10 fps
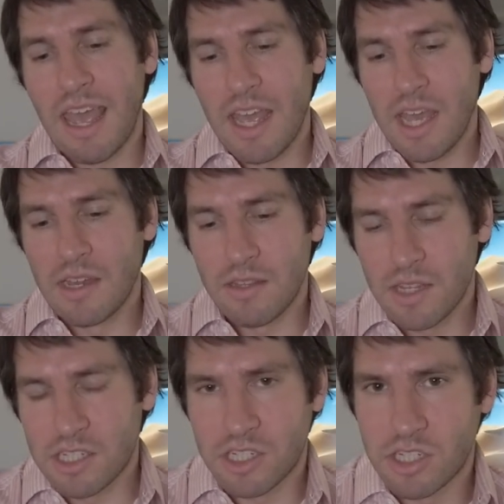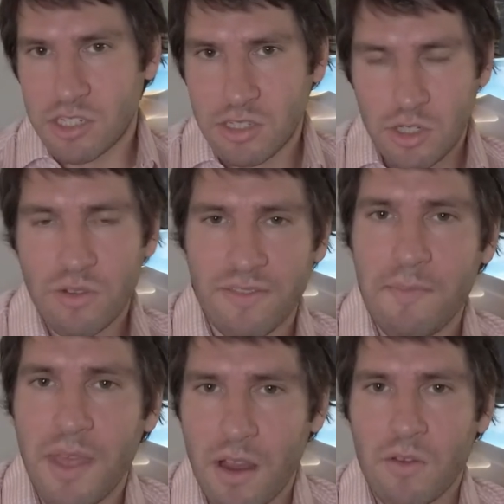And let's just do it
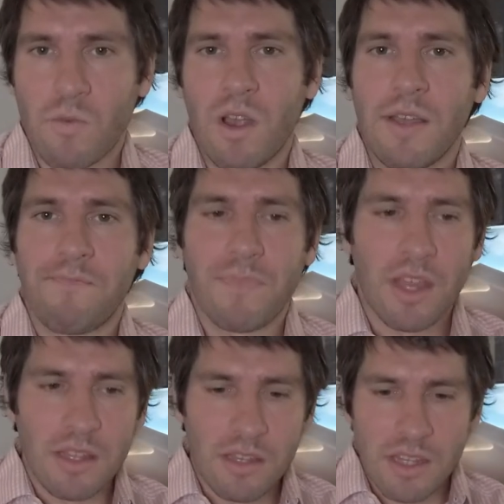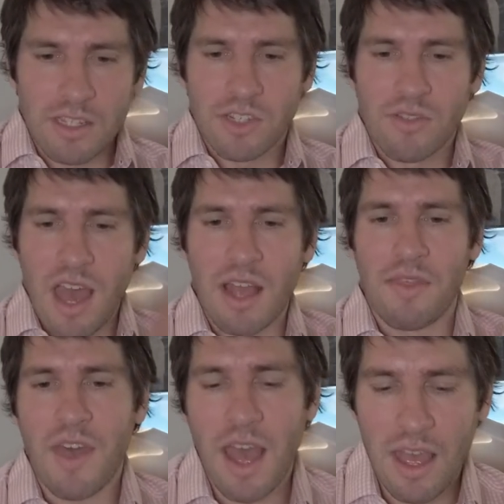from there, right? And, and so
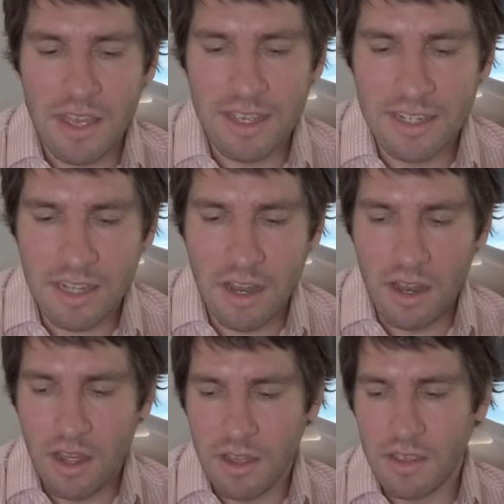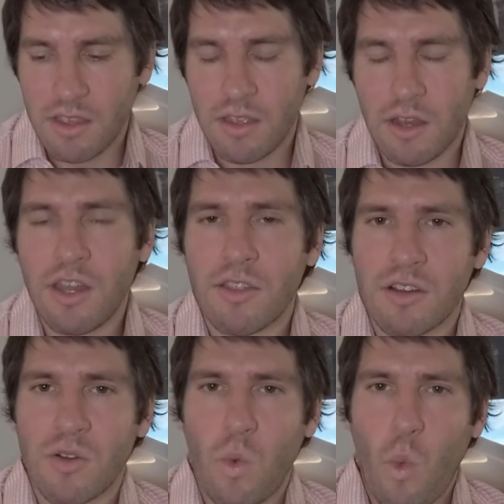that, that is uh,
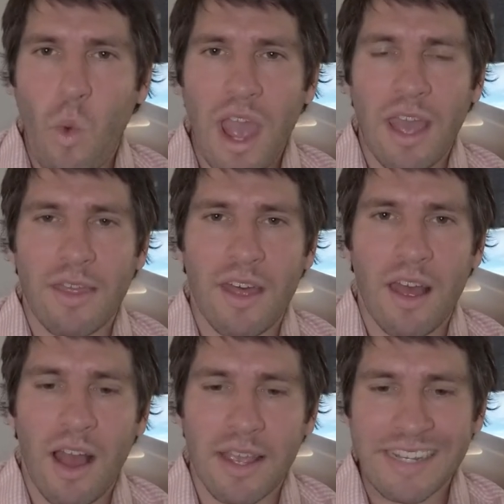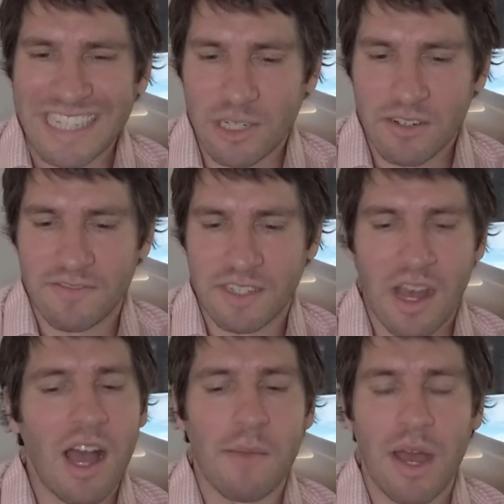another way that I conserve
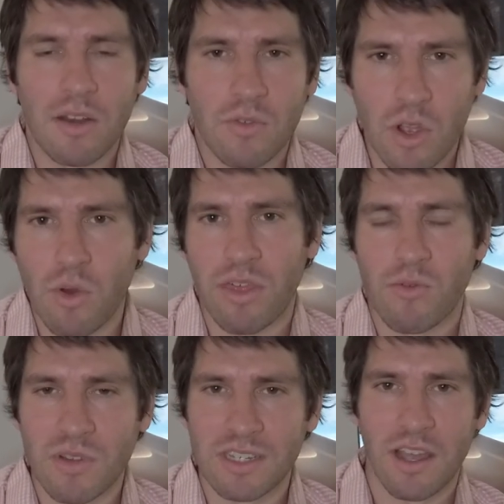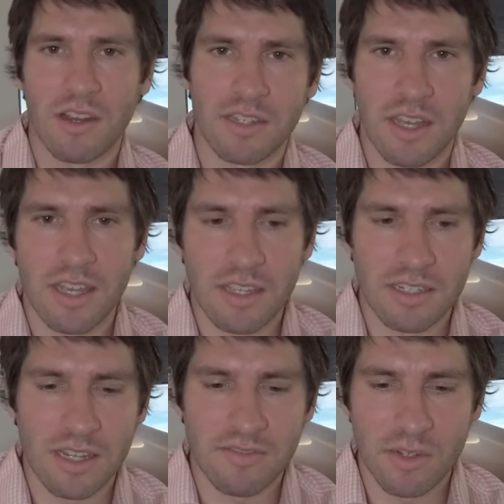time. I don't go through entire
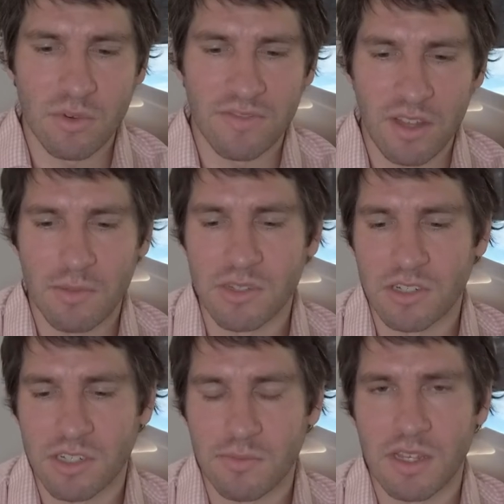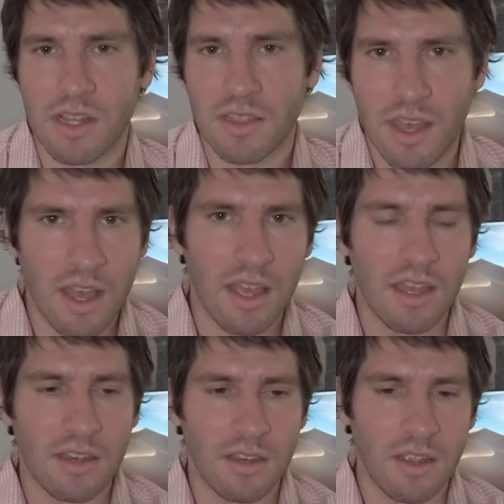takes if someone flubs or something like that.
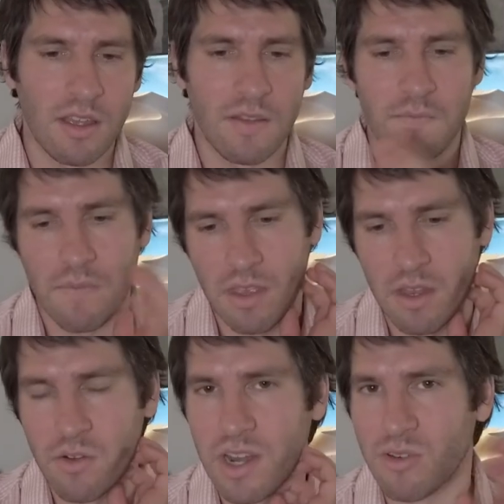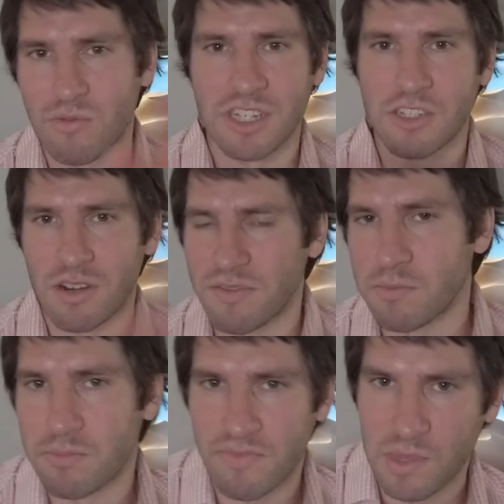And, you know, I don't restart
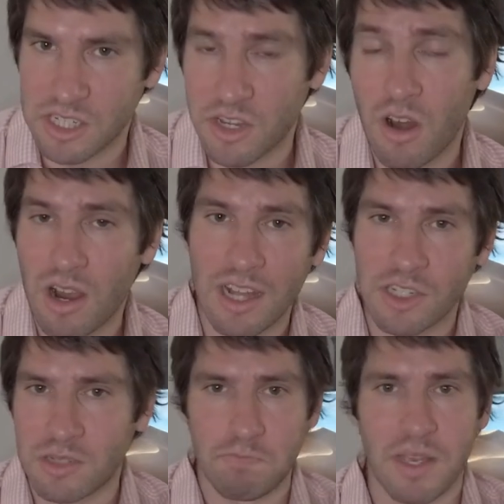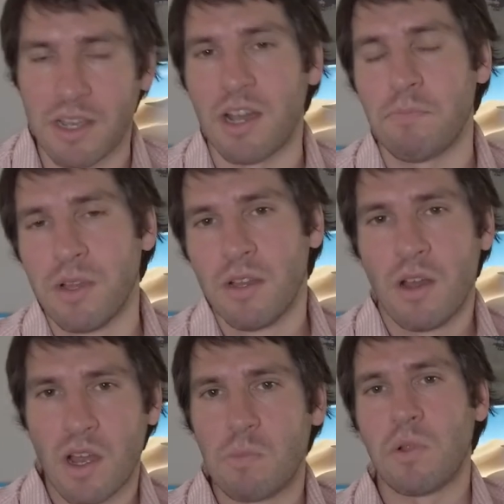from the start. I just pick up
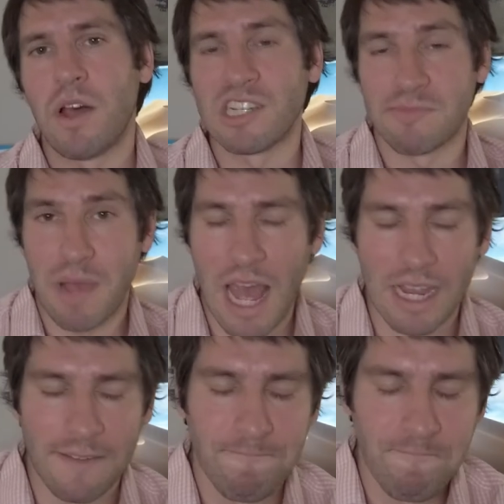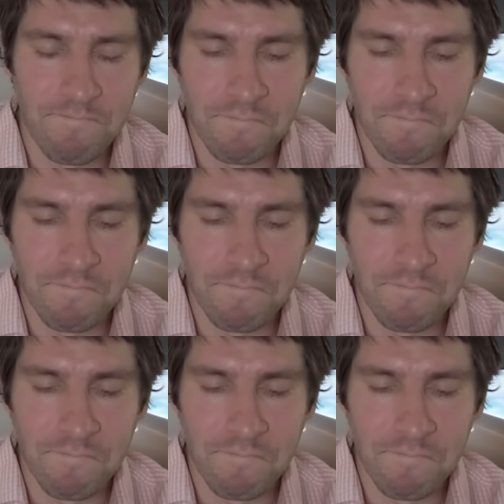a couple lines back.